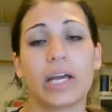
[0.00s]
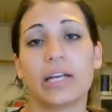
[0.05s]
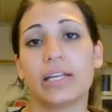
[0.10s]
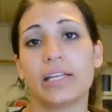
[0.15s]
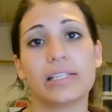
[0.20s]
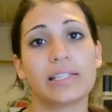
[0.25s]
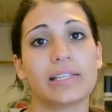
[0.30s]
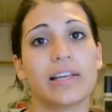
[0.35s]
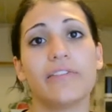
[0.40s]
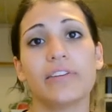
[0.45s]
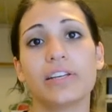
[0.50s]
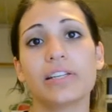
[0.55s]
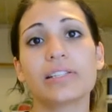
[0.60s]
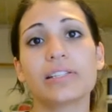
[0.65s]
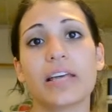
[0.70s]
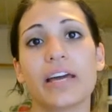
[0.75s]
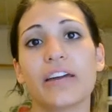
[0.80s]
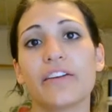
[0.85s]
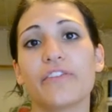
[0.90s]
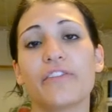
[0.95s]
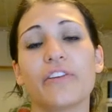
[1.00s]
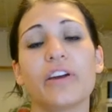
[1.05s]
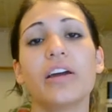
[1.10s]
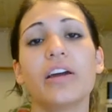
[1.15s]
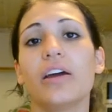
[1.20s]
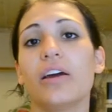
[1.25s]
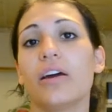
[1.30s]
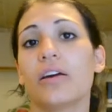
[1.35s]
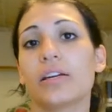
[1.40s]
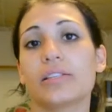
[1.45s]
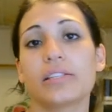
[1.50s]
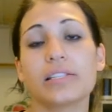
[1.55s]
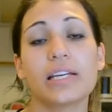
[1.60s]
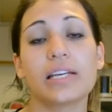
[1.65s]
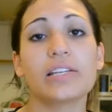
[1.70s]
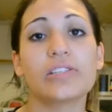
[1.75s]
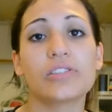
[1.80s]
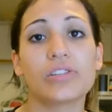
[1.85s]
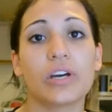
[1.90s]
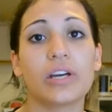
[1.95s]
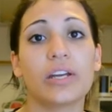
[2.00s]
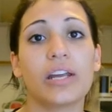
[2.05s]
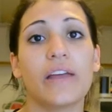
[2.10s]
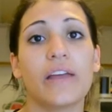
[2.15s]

and he's loving his life because it tastes good,